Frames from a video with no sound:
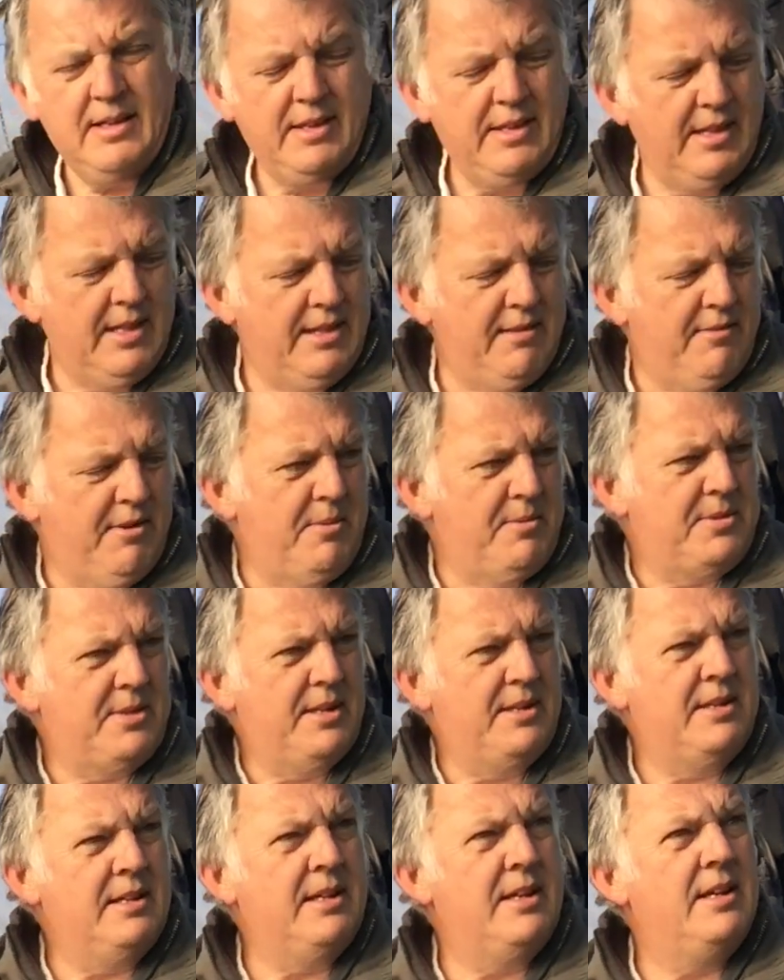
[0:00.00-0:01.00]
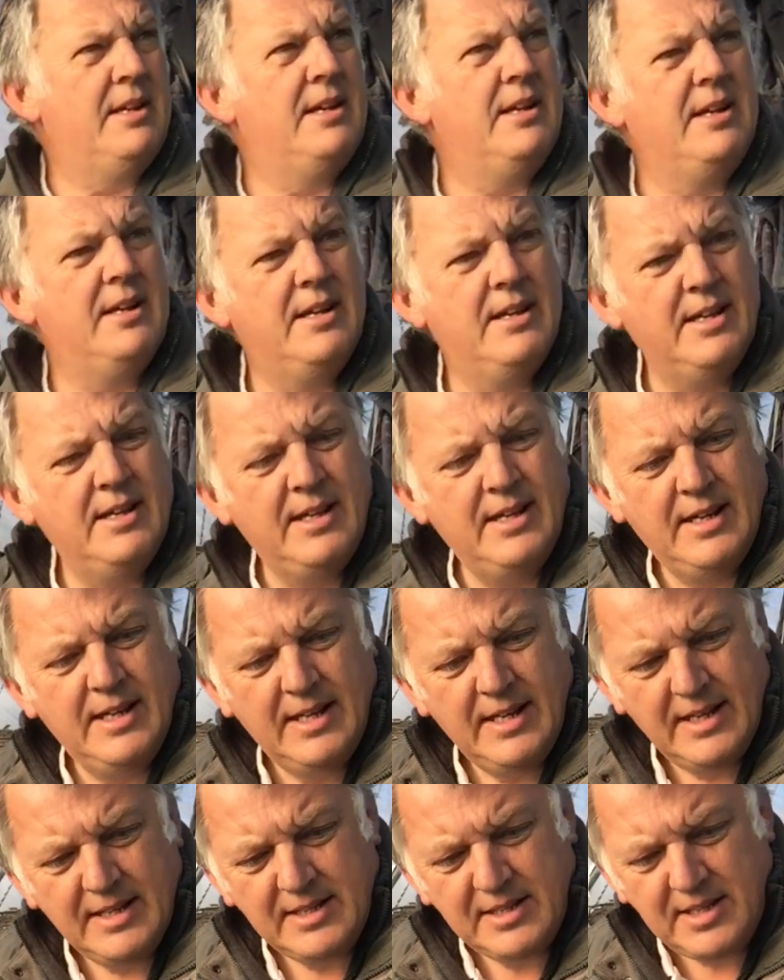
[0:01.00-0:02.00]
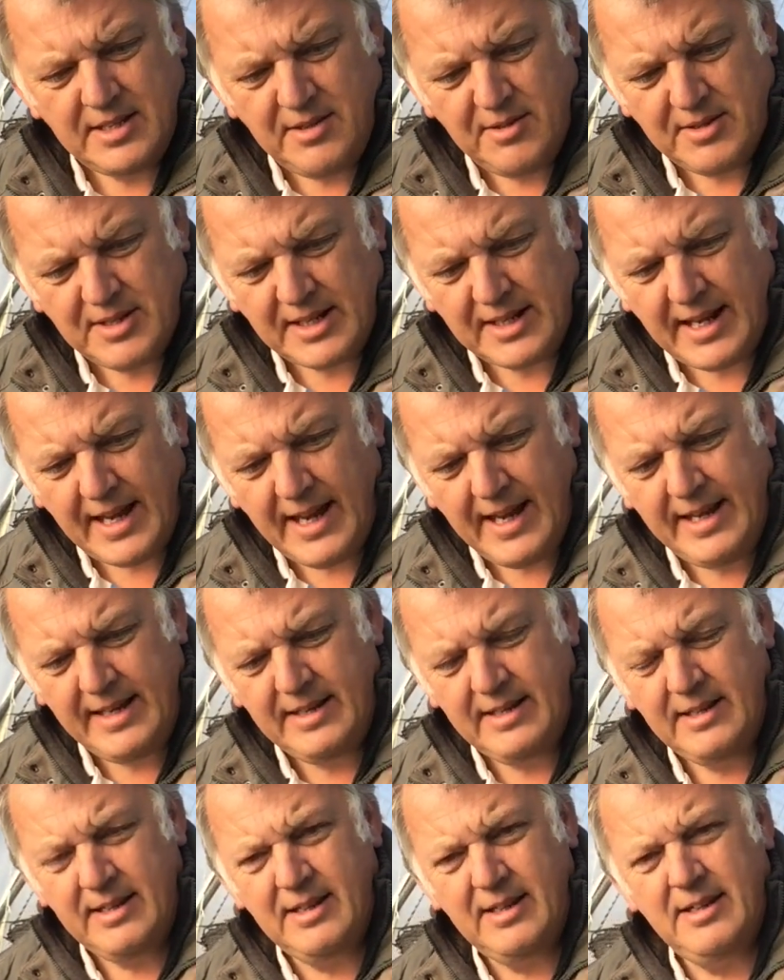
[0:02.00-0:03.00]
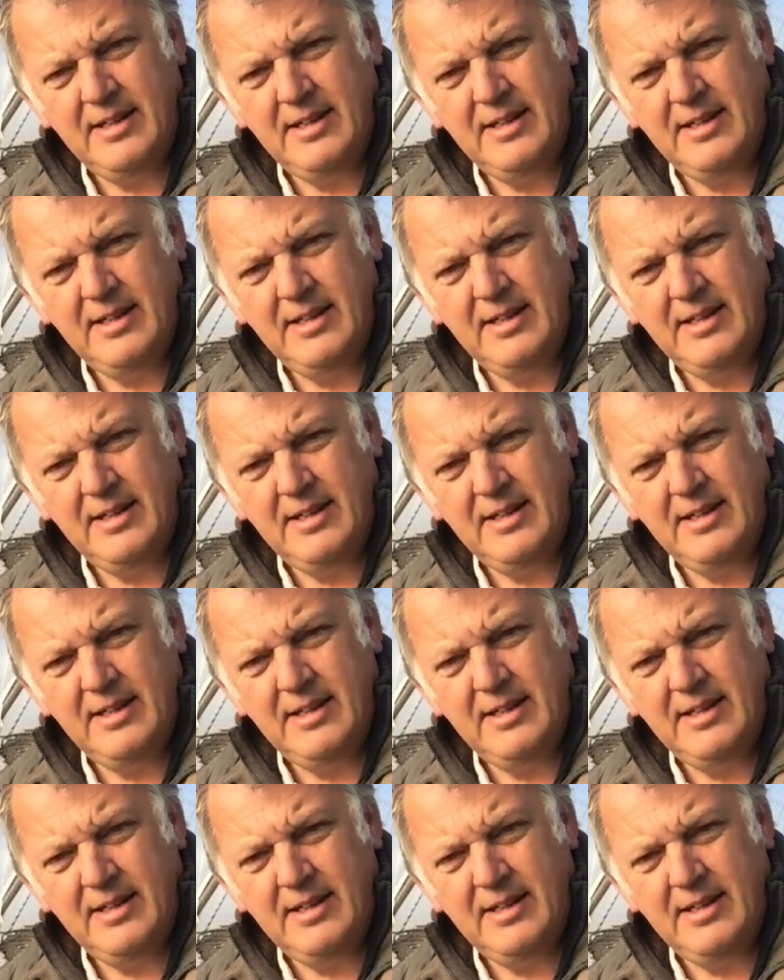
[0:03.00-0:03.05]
The other option is to use a cane.